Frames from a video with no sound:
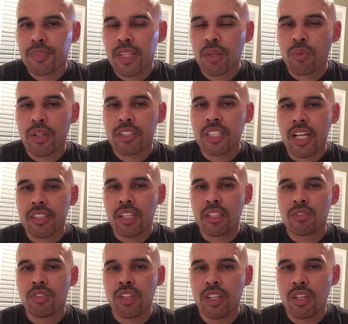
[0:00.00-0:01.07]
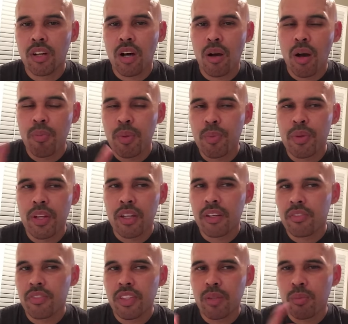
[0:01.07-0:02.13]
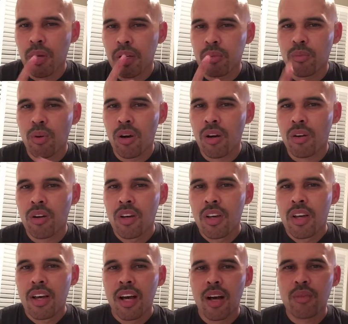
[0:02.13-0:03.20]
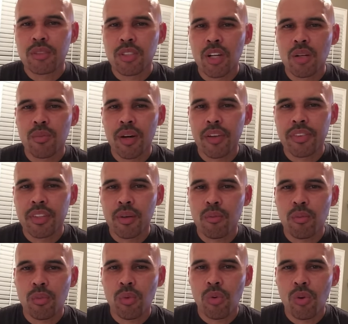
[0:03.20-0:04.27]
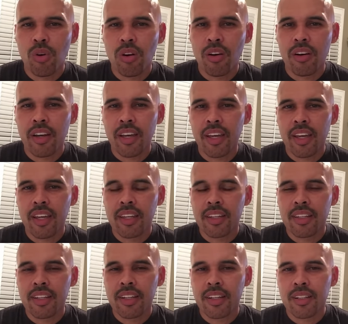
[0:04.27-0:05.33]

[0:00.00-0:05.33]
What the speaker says: anyway, check out the next video. I'll be putting out another video probably tomorrow. I'm talk about them more. And